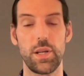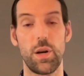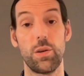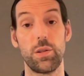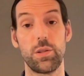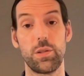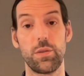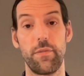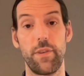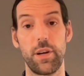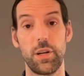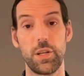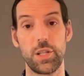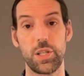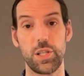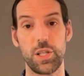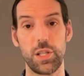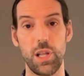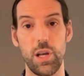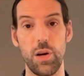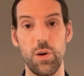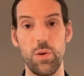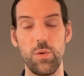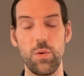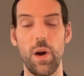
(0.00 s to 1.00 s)
are also very
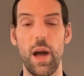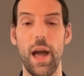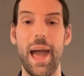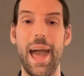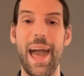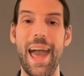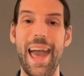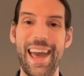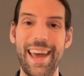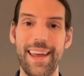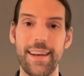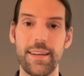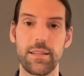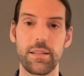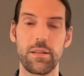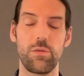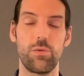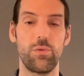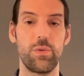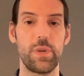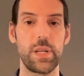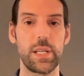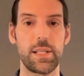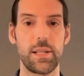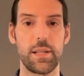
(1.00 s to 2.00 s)
slow, and
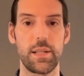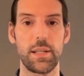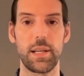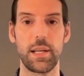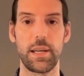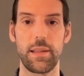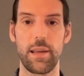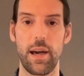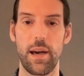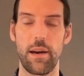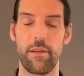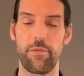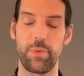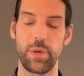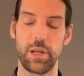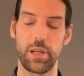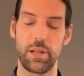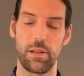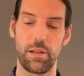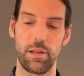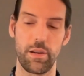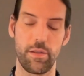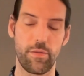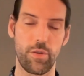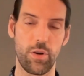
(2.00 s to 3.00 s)
recently there have been a
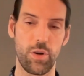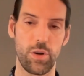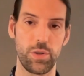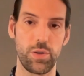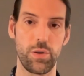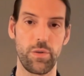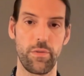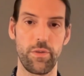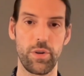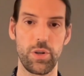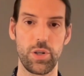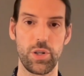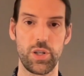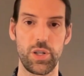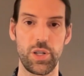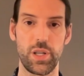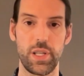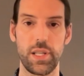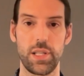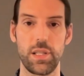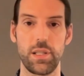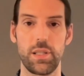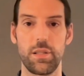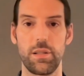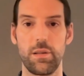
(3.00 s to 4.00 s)
lot of
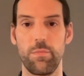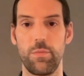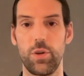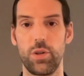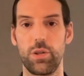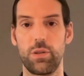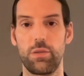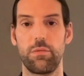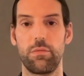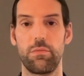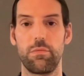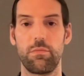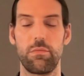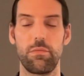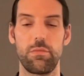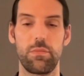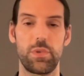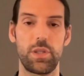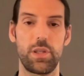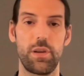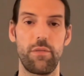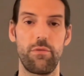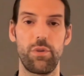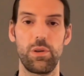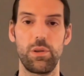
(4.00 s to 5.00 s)
controversies among
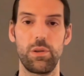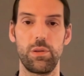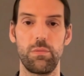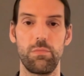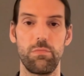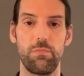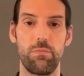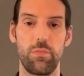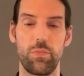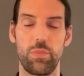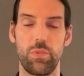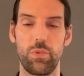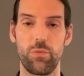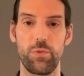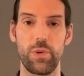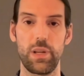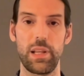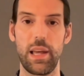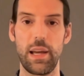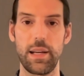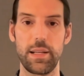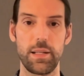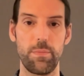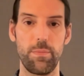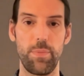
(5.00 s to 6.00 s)
several
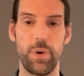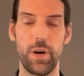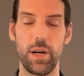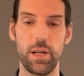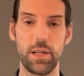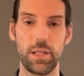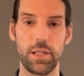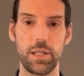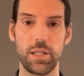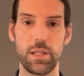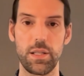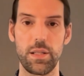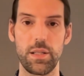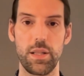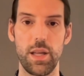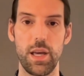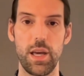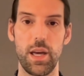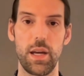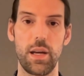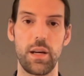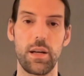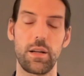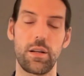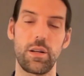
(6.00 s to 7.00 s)
related parties
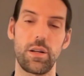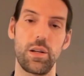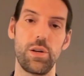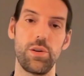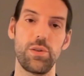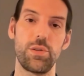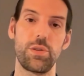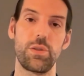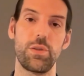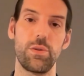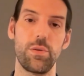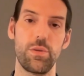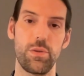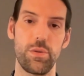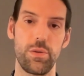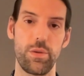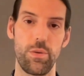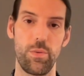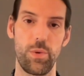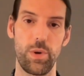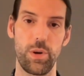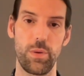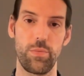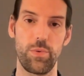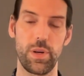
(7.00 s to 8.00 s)
there close to the
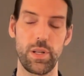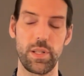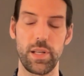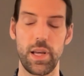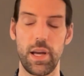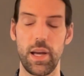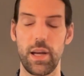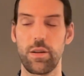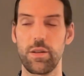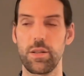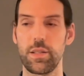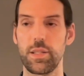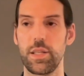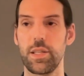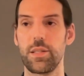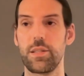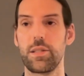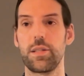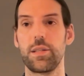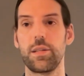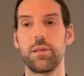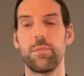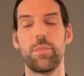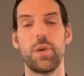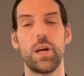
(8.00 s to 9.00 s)
WordPress
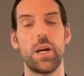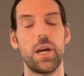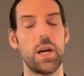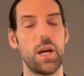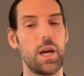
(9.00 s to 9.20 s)
ecosystem.